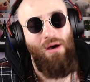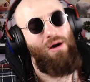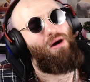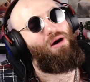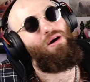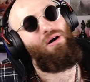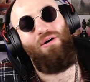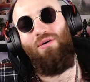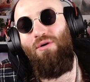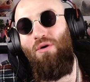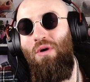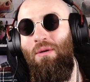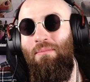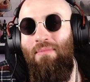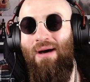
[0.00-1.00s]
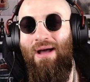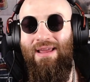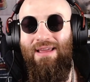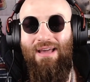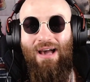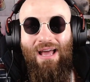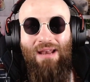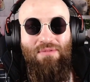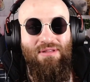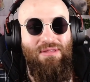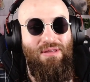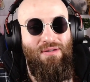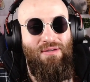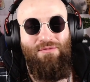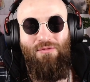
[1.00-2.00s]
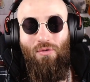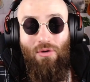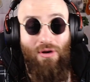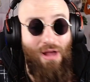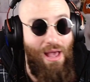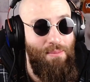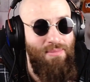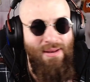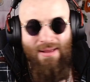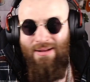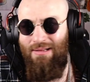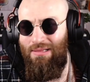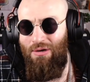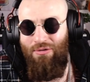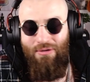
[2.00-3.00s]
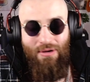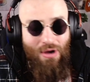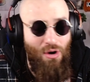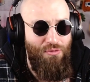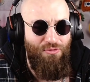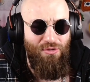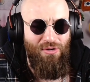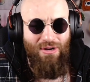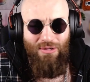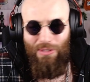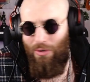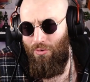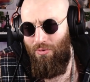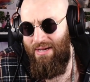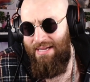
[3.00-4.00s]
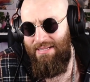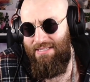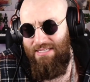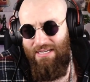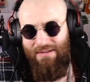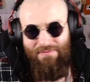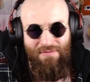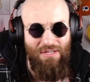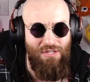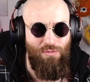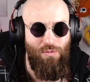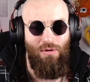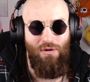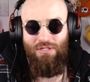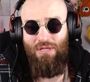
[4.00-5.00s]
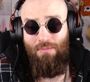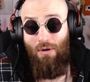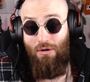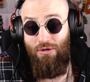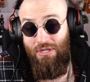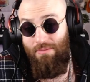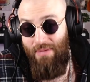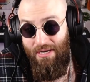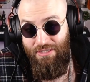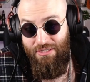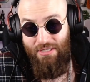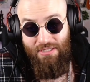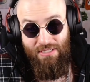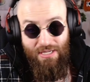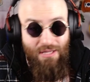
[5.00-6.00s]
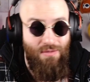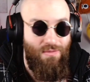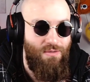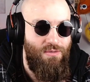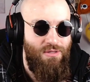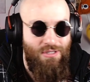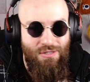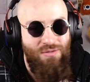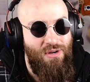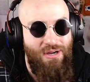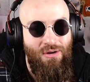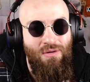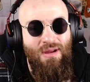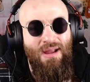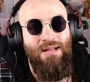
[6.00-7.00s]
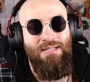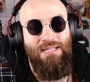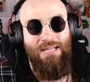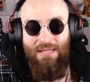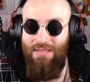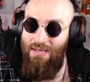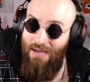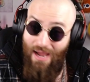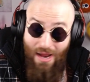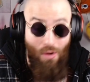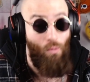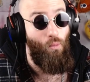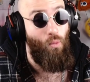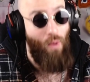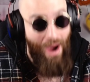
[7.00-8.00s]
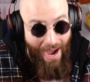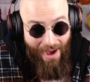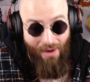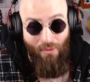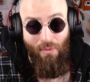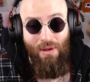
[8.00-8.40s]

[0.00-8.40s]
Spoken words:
Oh my God, with the fork. I'm gonna go for glory and see if this works. The Martian might just see through this trickery and take the knight. Wow,